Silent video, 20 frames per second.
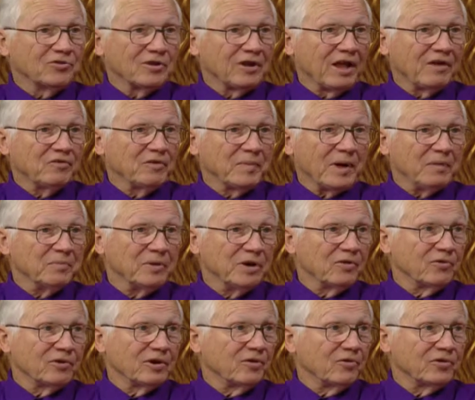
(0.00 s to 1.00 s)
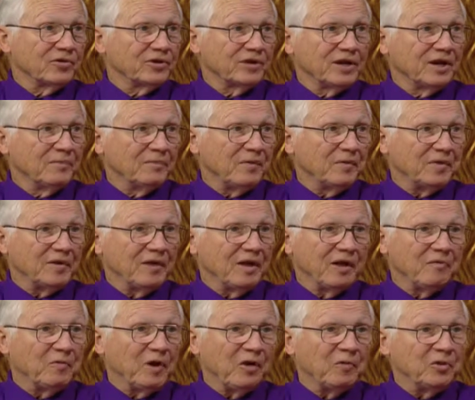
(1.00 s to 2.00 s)
to laugh at my mother all the time. I mean,
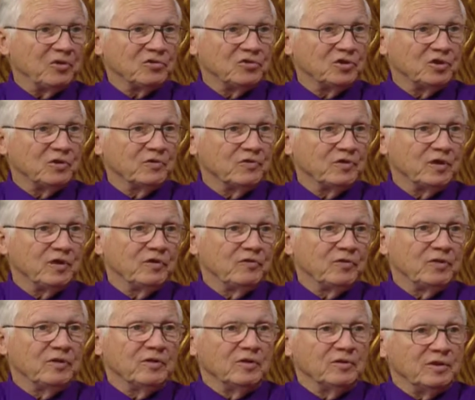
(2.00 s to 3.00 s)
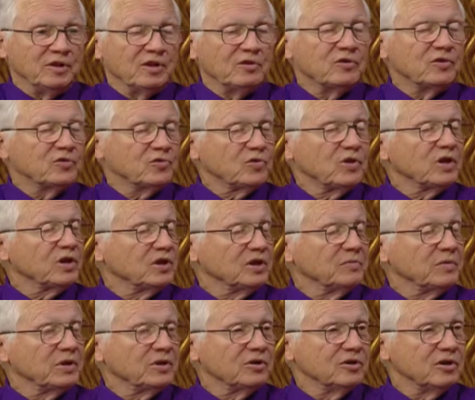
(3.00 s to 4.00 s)
I always knew if the, if the dinner was really going to
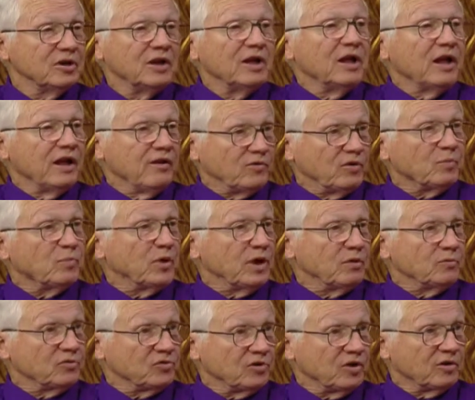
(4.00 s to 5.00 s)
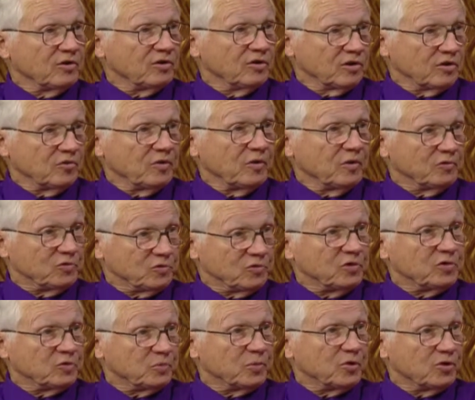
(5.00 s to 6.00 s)
be good if the bread was not cooked, it was,
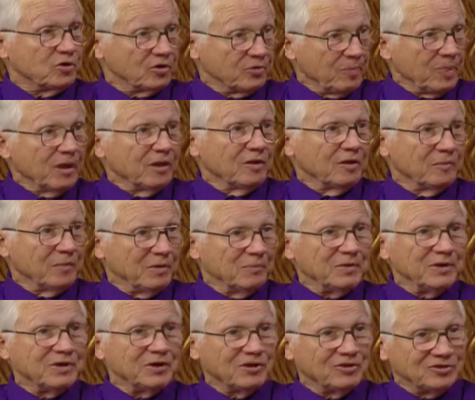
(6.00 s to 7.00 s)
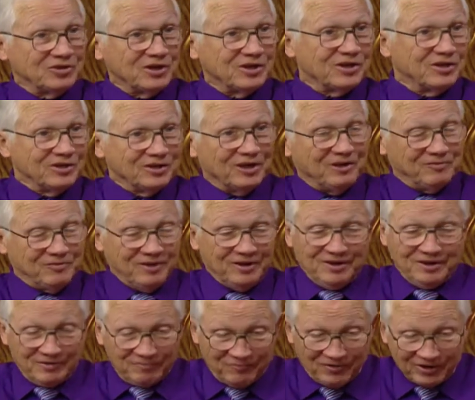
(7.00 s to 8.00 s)
was burnt. Yeah. I mean, because she could not
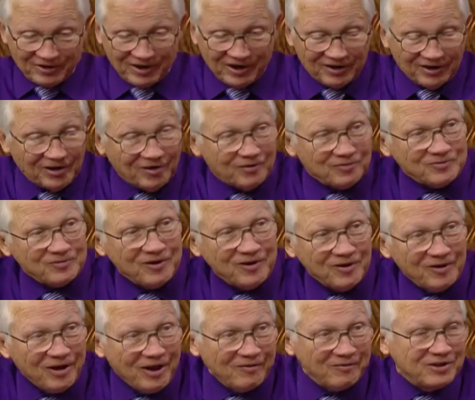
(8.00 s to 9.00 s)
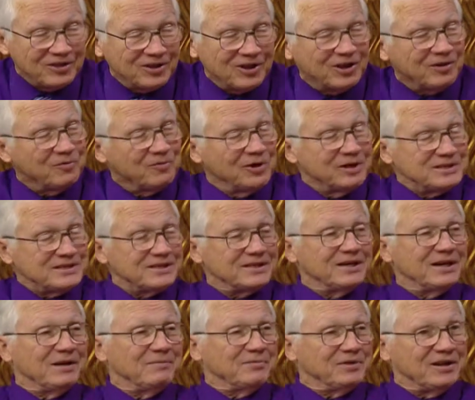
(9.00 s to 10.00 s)
figure out all, everything at one
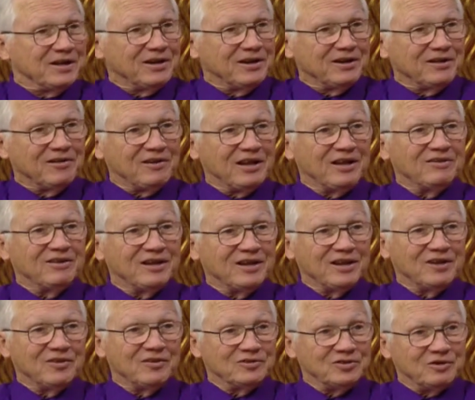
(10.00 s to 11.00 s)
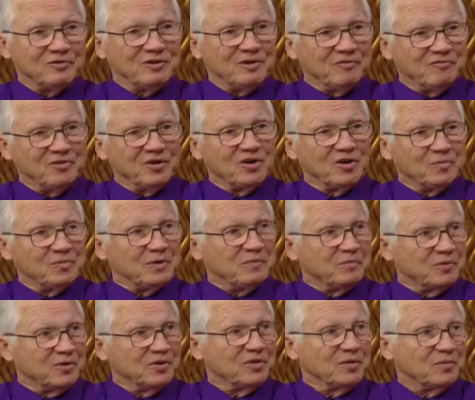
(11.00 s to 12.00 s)
time to get it all out together. She would invariably
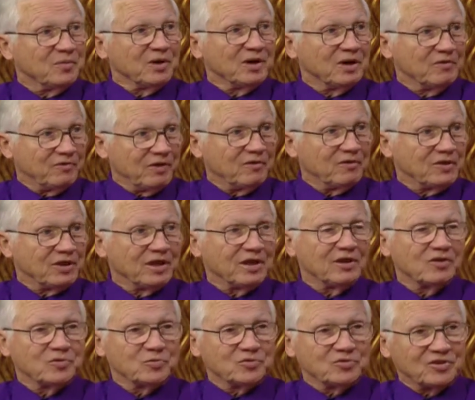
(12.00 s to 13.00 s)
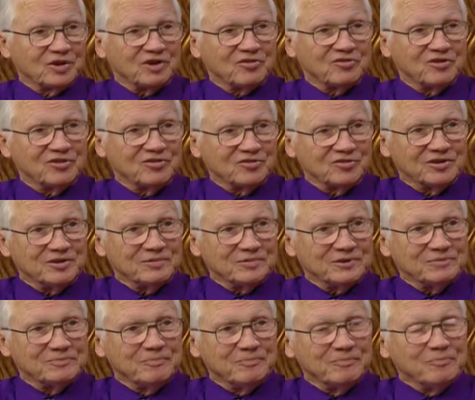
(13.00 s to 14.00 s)
burn the bread if everything else was excellent. So.
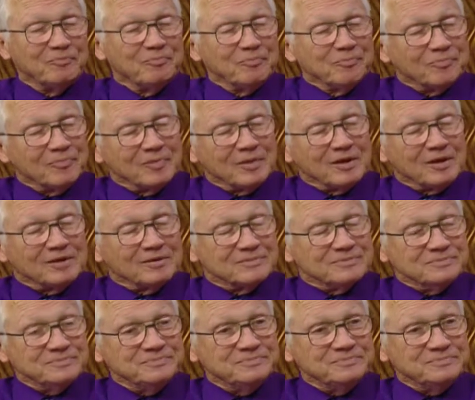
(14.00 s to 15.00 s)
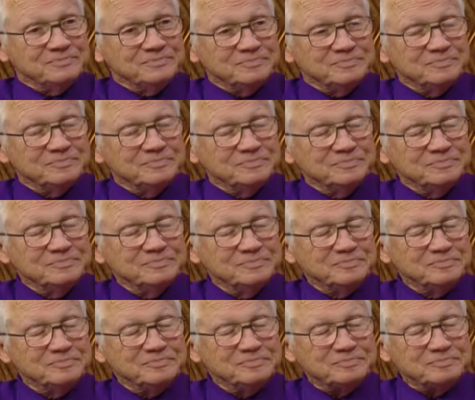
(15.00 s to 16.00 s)
Now we do have in the woods
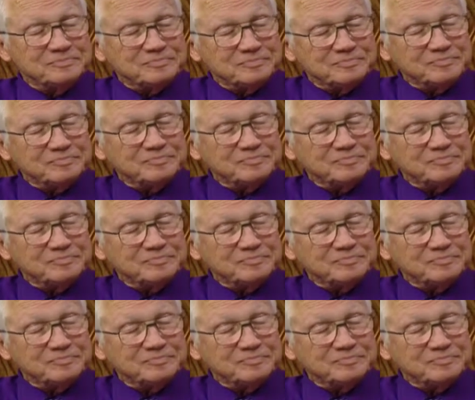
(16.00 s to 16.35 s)
or uh,